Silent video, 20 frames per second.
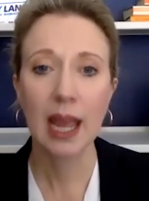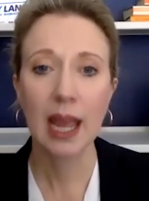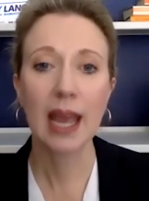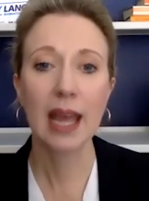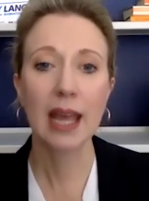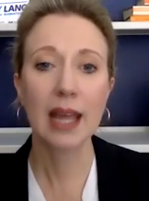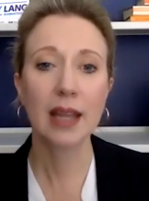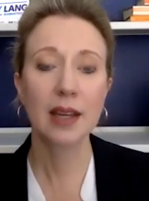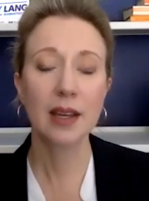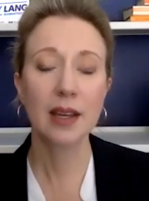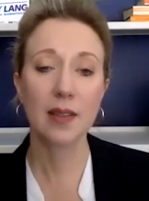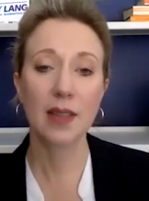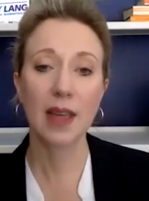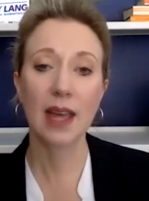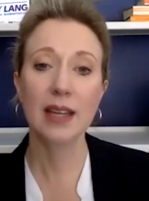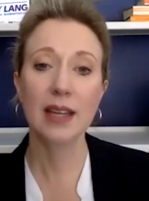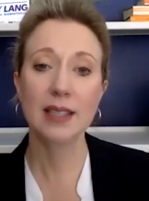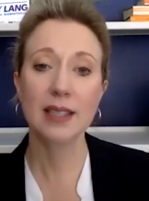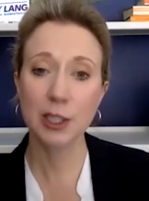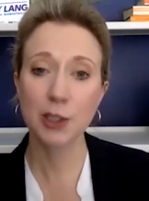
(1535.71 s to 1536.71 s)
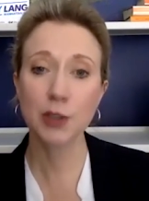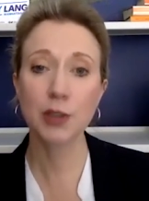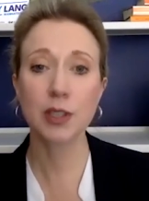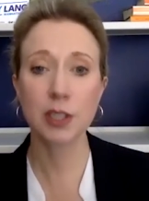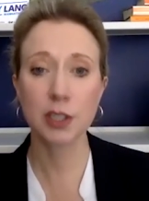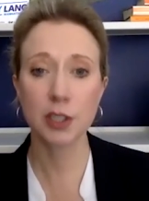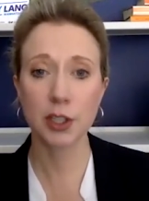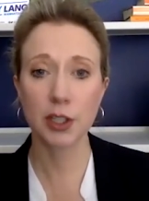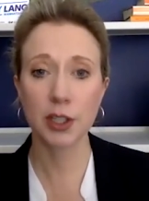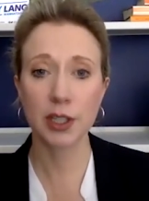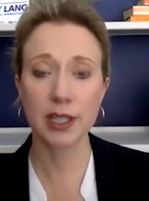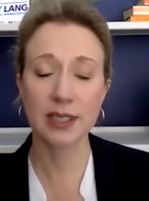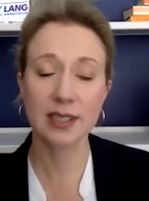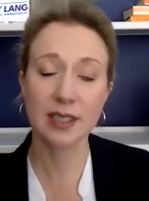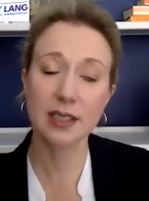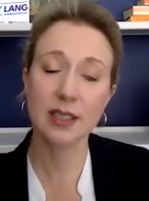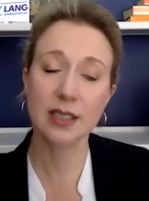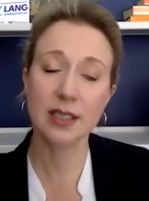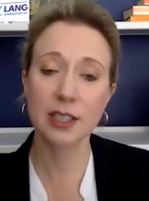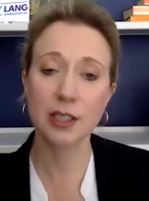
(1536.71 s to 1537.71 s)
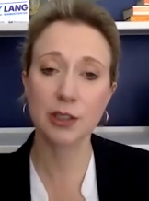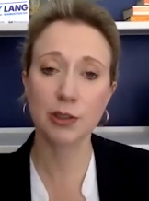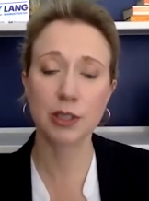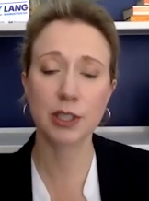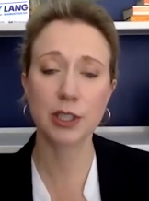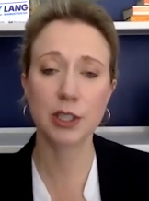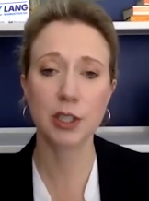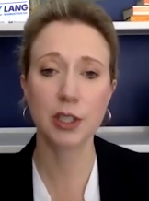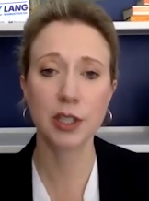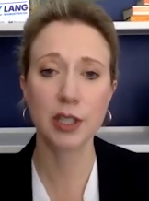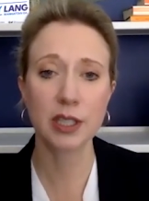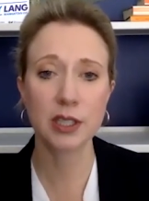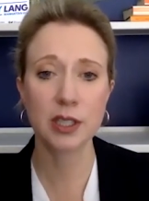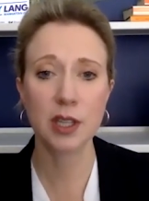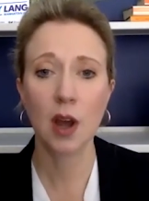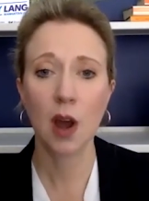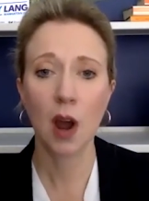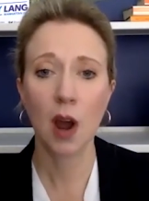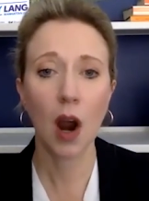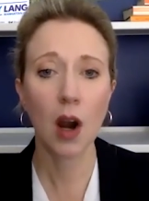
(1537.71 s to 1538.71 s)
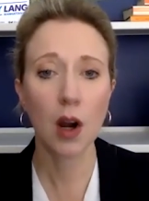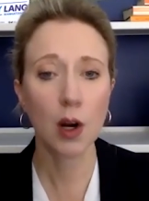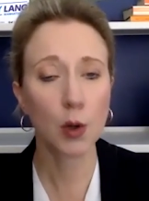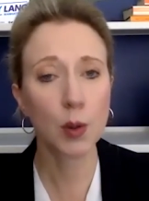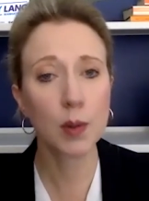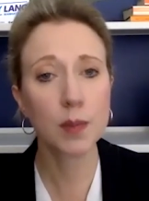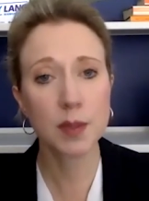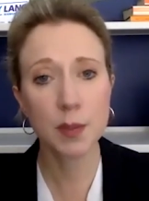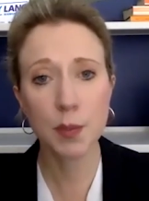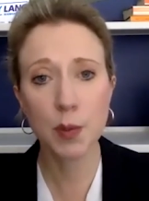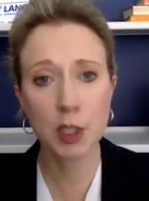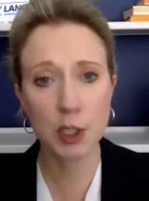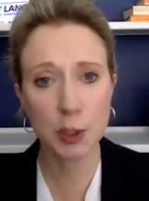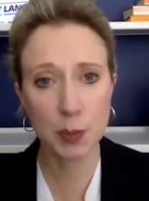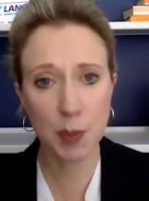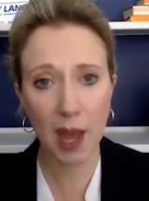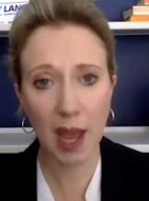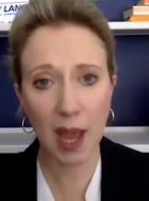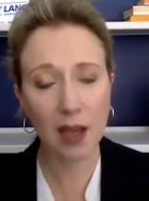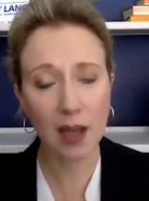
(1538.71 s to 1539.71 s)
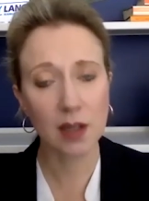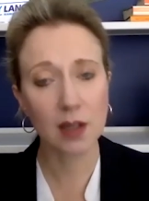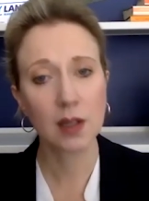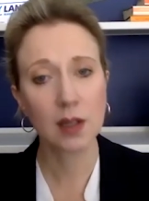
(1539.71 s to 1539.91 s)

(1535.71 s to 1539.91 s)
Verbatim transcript: And that district attorney, assistant district attorneys are equipped to push back